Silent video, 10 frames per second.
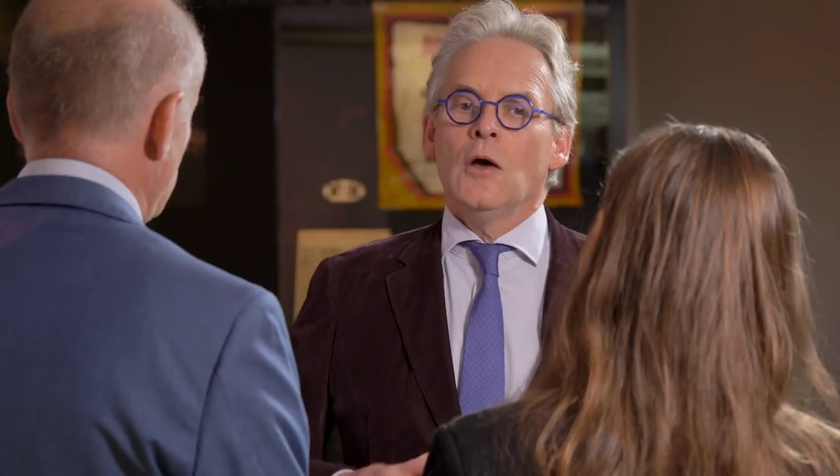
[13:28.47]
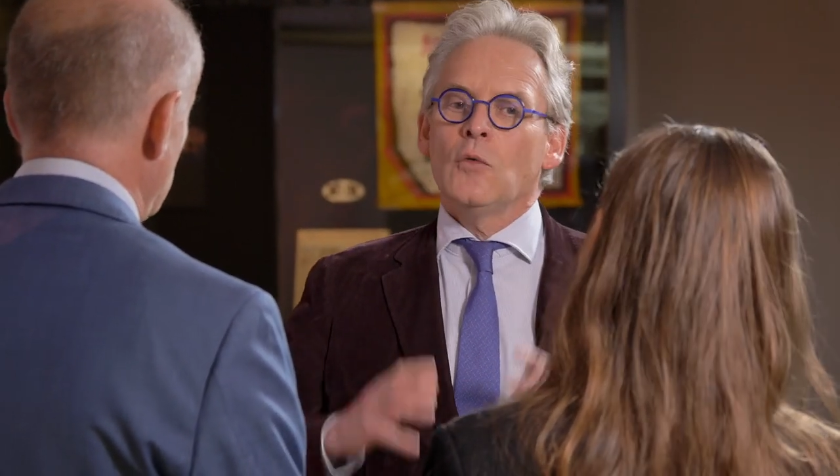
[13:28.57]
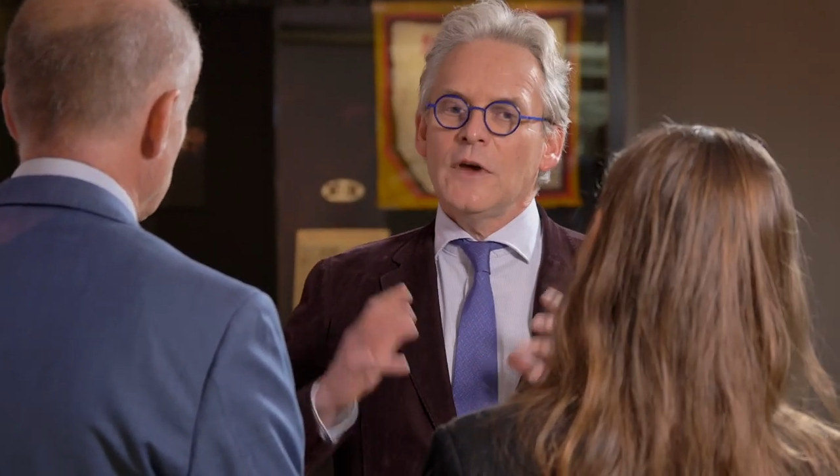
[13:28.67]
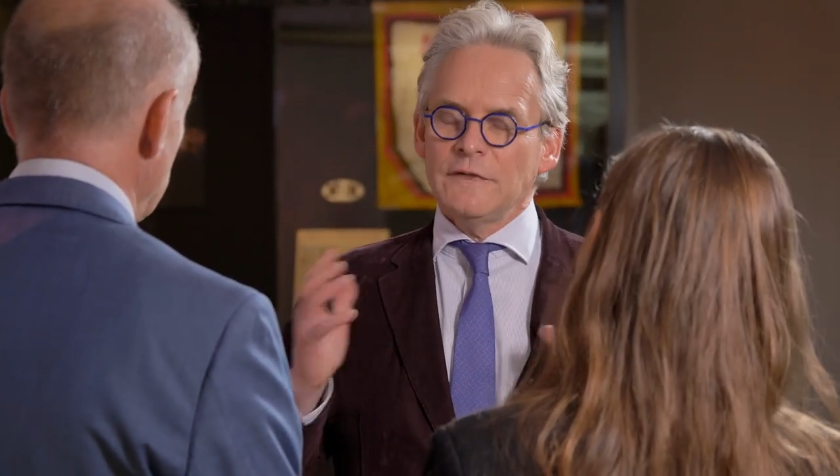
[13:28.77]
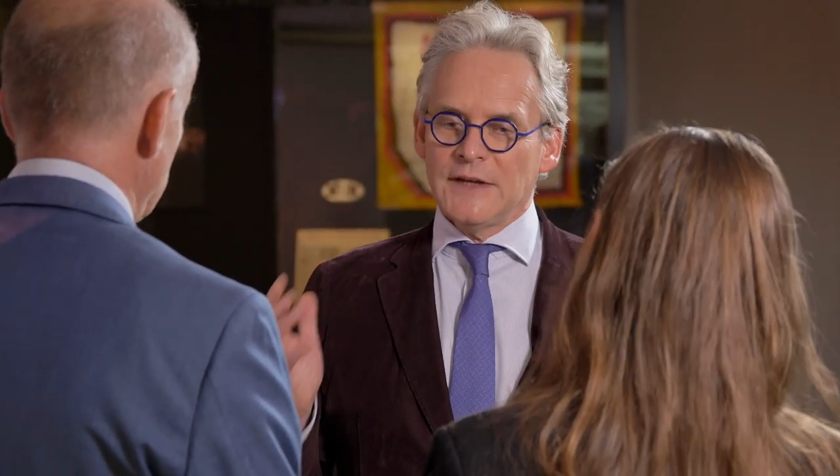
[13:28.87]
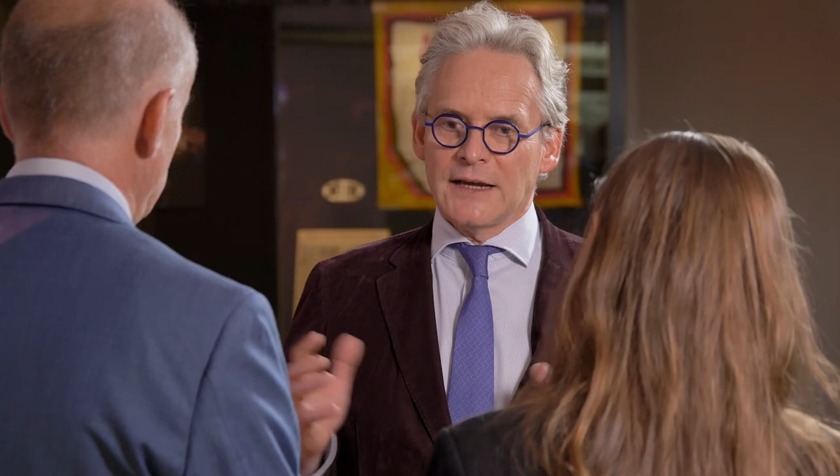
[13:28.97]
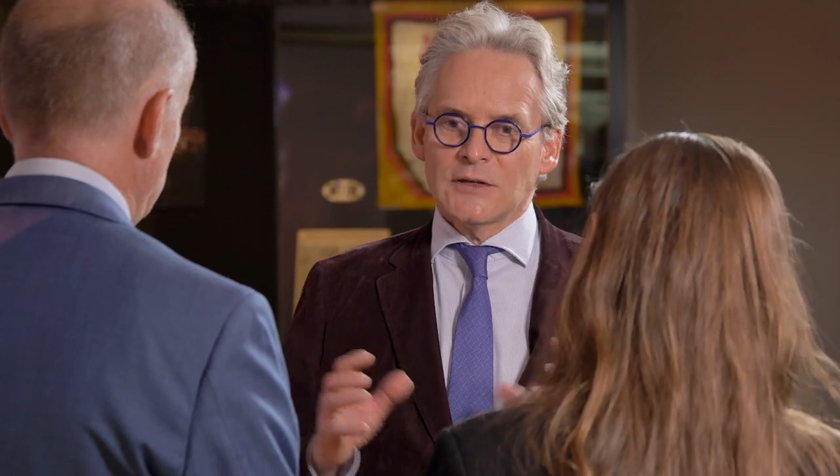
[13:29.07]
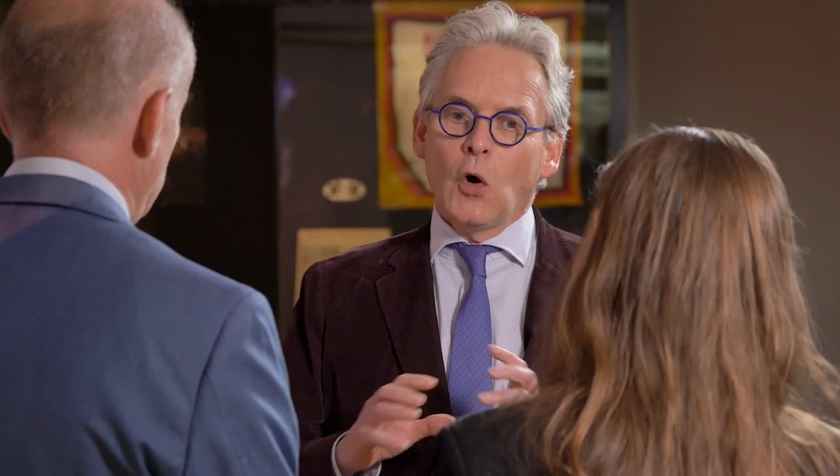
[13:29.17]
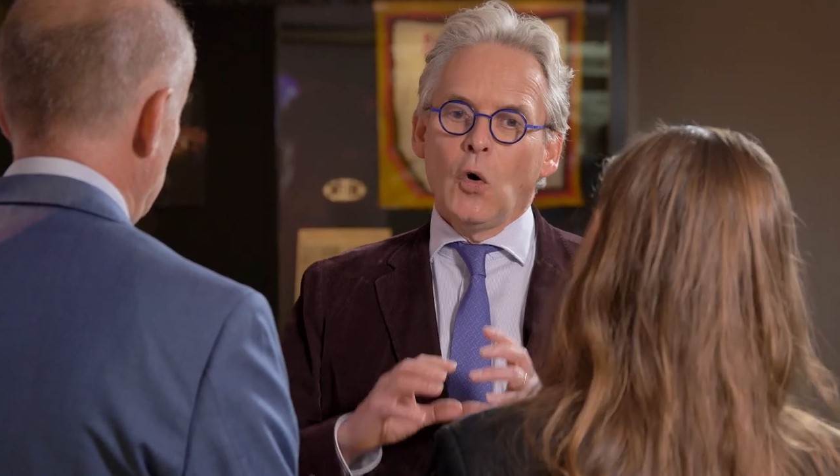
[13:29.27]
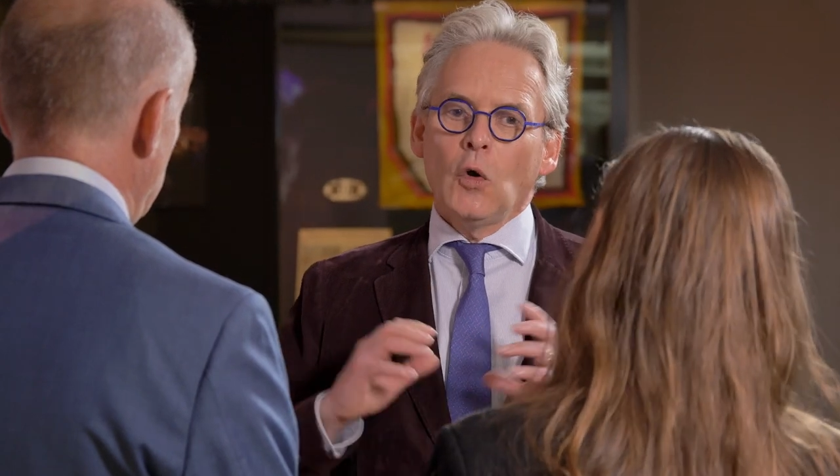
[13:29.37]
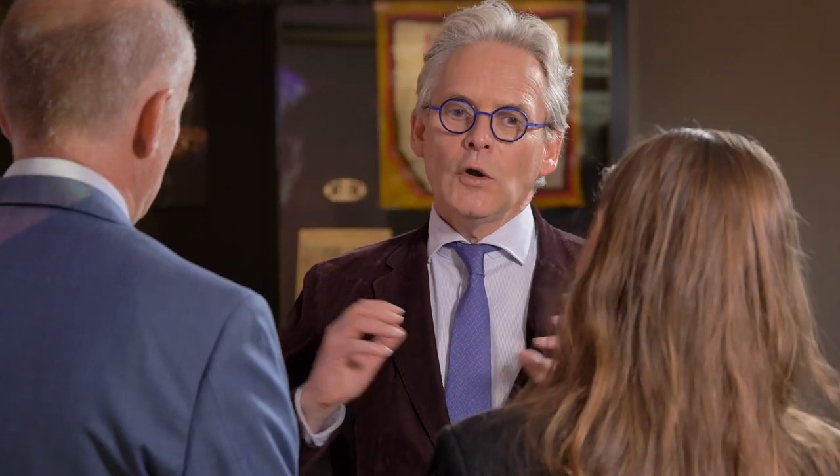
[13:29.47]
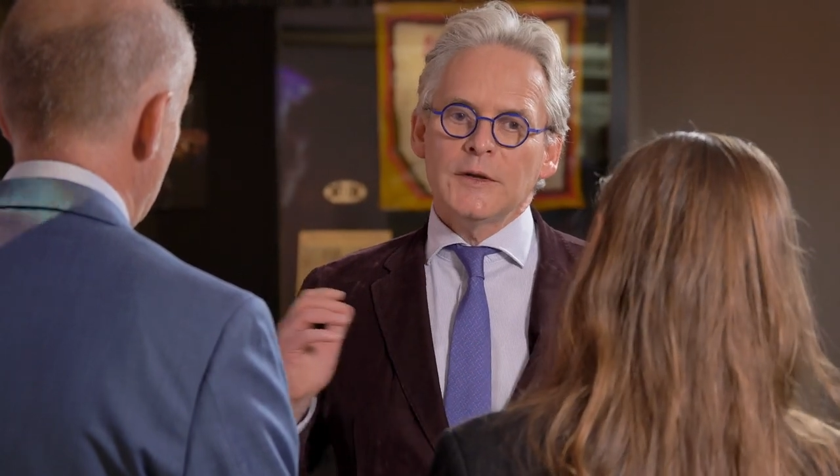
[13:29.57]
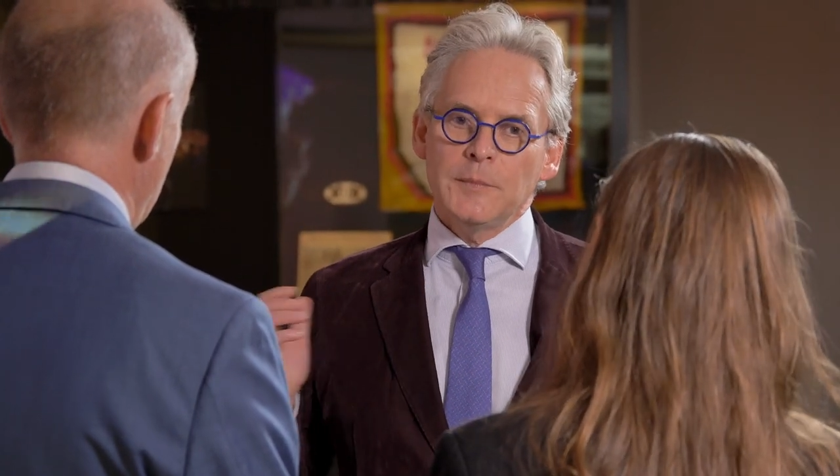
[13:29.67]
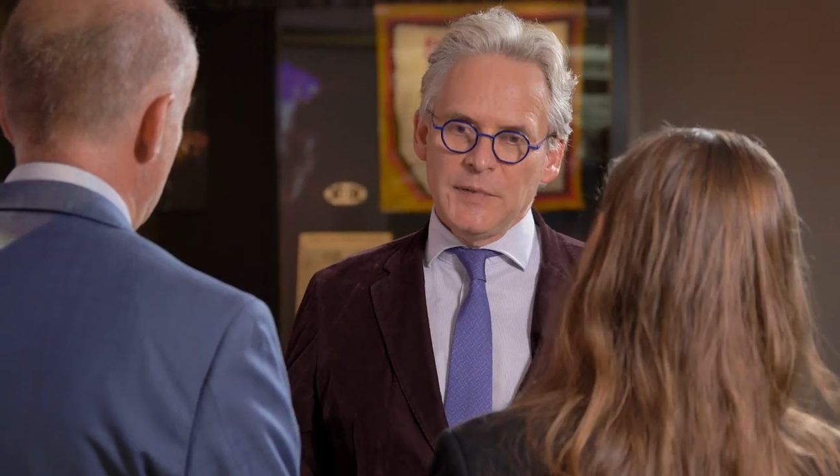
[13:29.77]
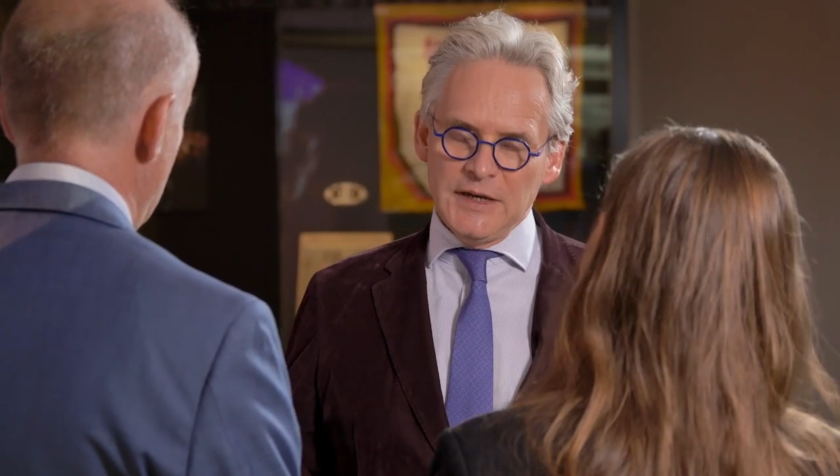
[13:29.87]
with that all
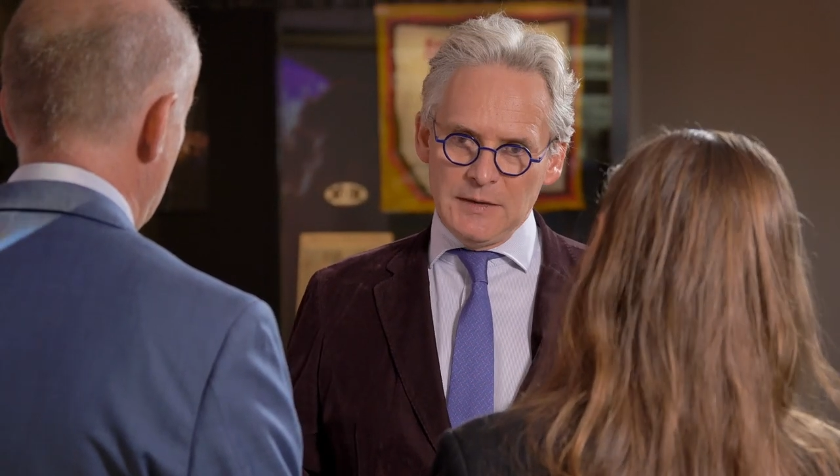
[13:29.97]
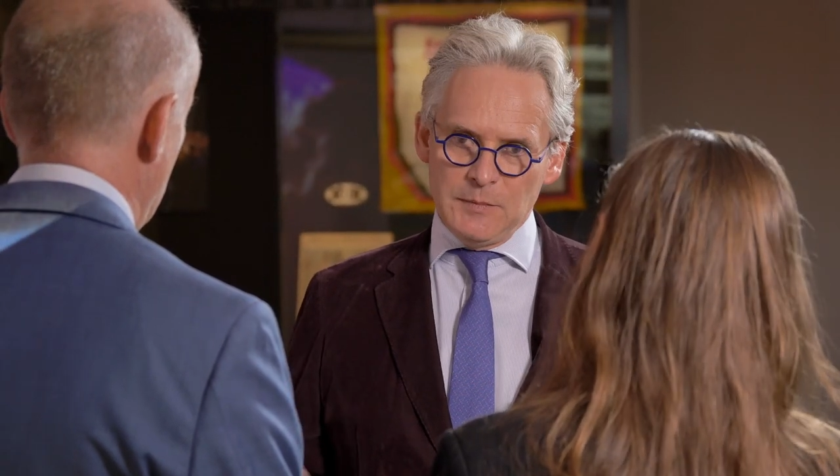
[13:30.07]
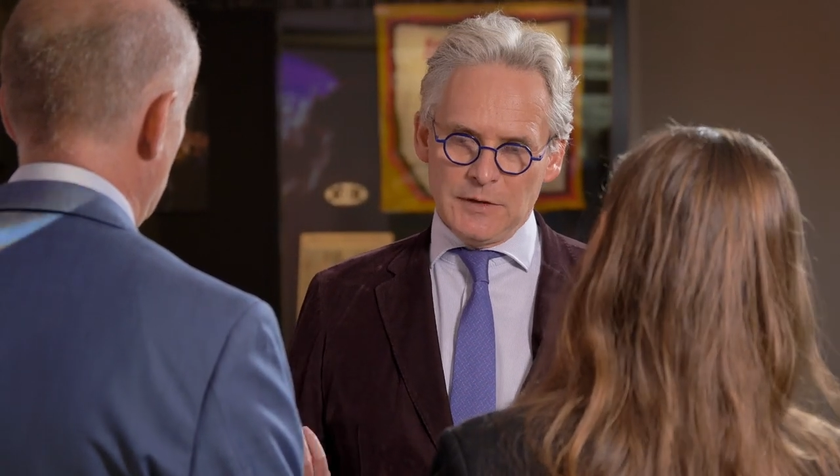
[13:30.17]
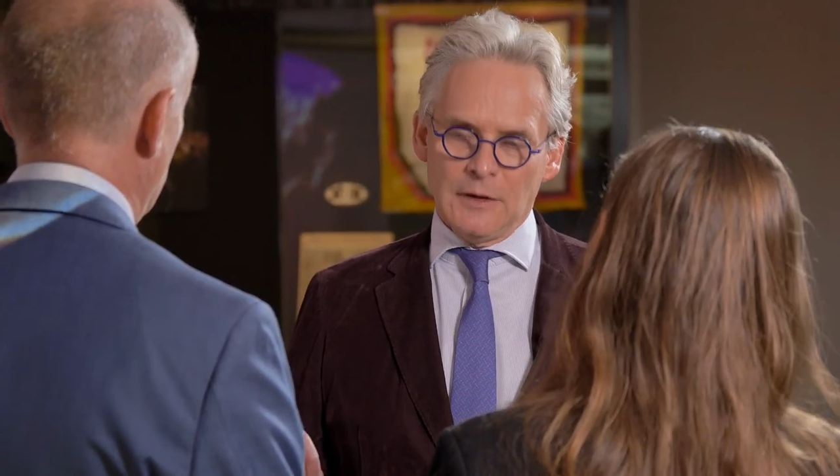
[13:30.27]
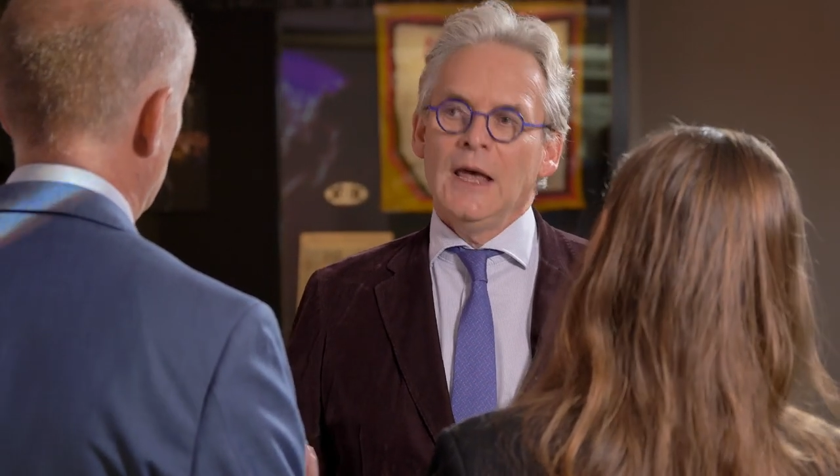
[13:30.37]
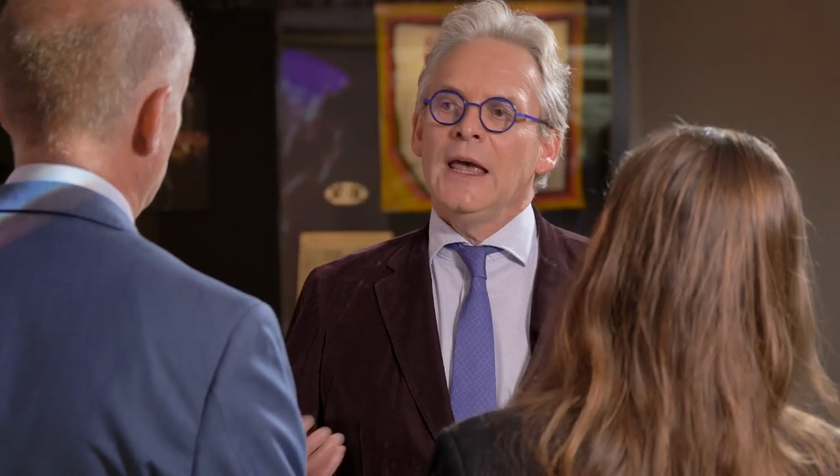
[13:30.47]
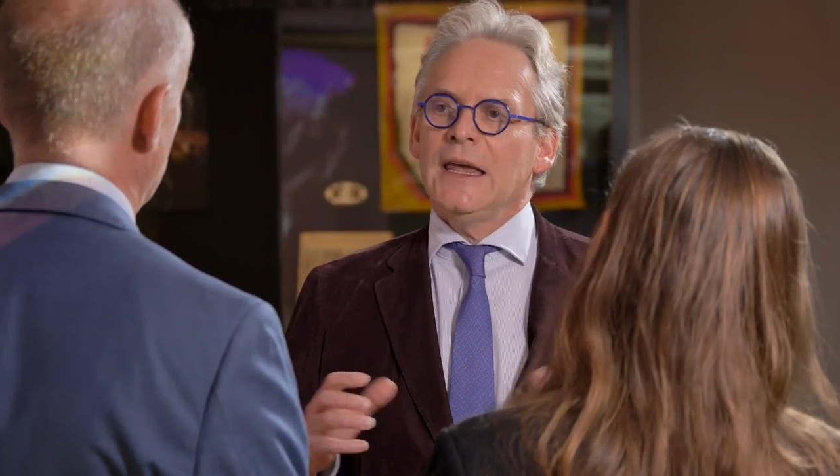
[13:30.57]
the people